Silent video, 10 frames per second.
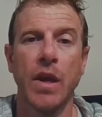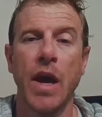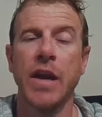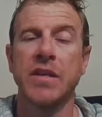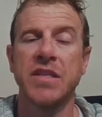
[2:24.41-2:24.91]

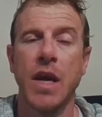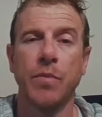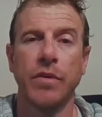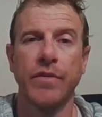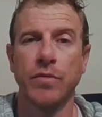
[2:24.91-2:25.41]
An
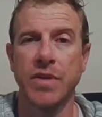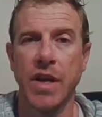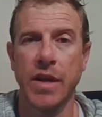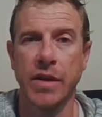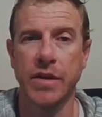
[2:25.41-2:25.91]
example of
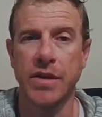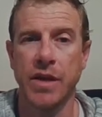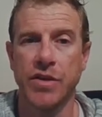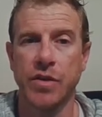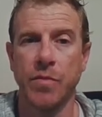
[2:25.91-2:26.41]
alternating
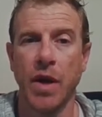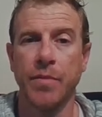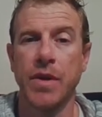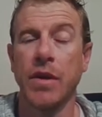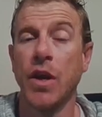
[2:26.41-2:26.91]
attention might
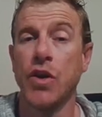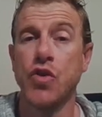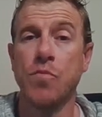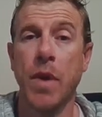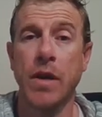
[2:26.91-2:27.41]
be
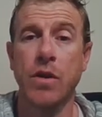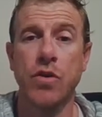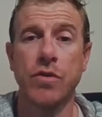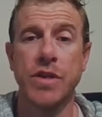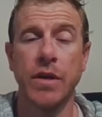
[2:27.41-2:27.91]
you making
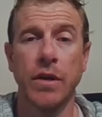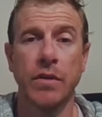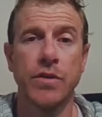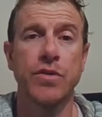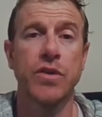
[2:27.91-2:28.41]
your dinner,
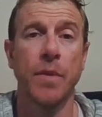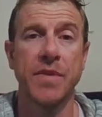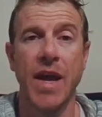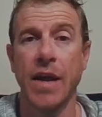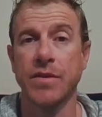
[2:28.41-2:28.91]
you stop
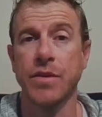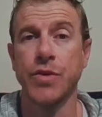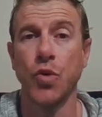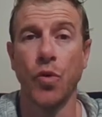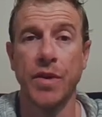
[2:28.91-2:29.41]
to answer the
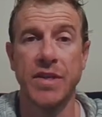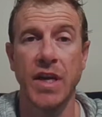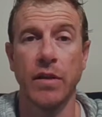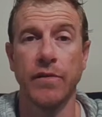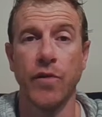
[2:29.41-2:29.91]
door or the
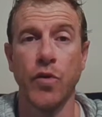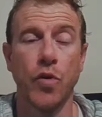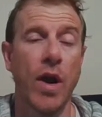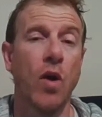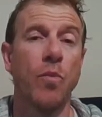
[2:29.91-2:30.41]
telephone or
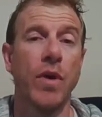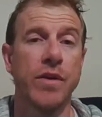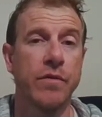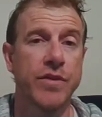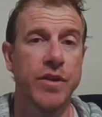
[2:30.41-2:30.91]
help one of
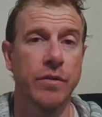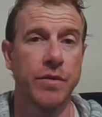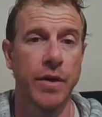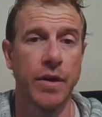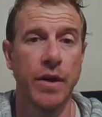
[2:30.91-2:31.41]
your
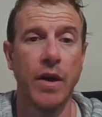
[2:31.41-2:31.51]
children,